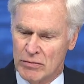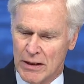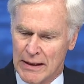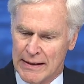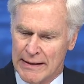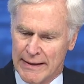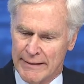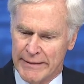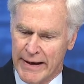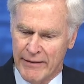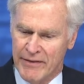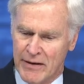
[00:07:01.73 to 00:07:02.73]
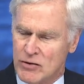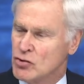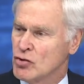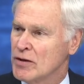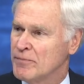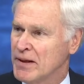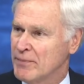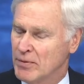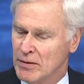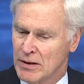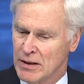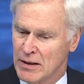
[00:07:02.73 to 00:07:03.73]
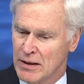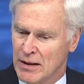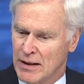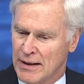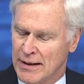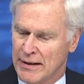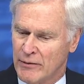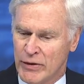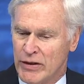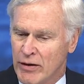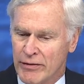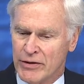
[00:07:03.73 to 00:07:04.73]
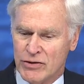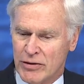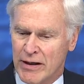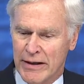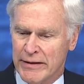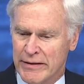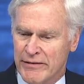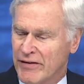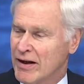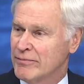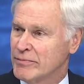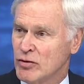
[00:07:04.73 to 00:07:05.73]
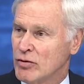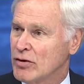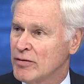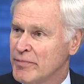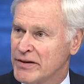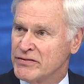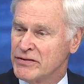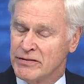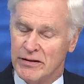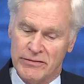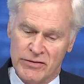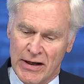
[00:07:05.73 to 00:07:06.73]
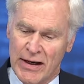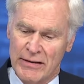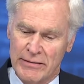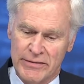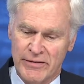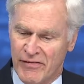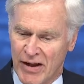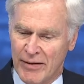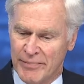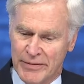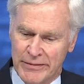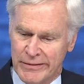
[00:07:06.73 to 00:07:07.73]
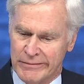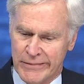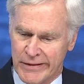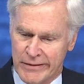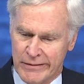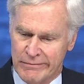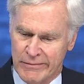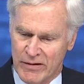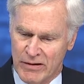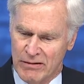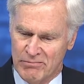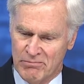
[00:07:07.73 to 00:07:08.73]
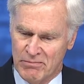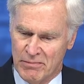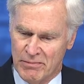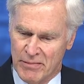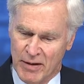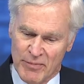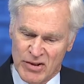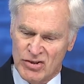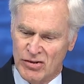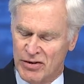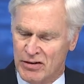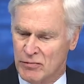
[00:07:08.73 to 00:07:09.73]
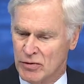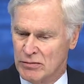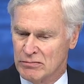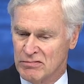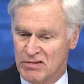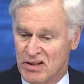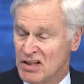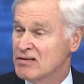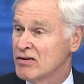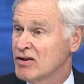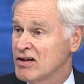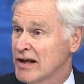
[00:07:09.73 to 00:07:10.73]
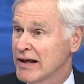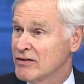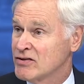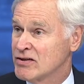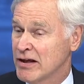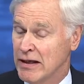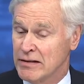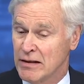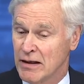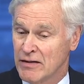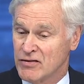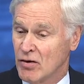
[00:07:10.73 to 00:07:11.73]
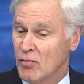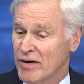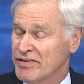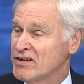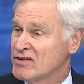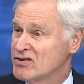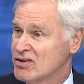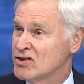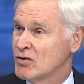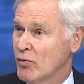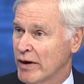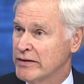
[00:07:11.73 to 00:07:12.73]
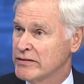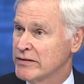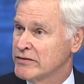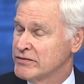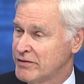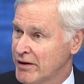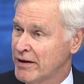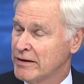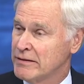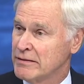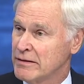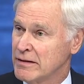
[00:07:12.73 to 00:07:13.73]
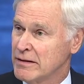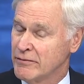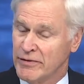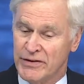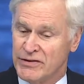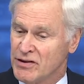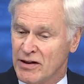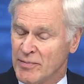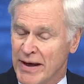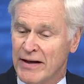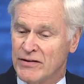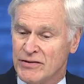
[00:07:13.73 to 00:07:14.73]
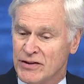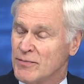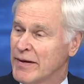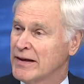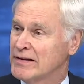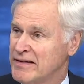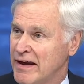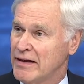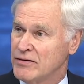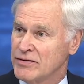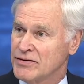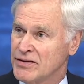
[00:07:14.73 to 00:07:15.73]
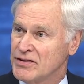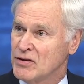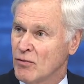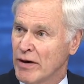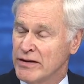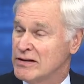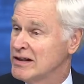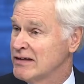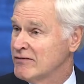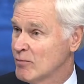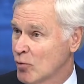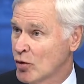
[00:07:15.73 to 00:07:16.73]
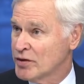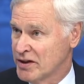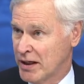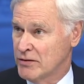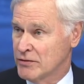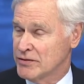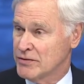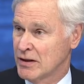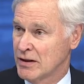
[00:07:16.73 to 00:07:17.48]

uh, how they treat people. Uh, we know they're trying to develop nuclear missiles. They're trying to develop a, uh, a, a missile that will get to the United States. So what this situation has done with this young man is just make a dangerous situation even more dangerous.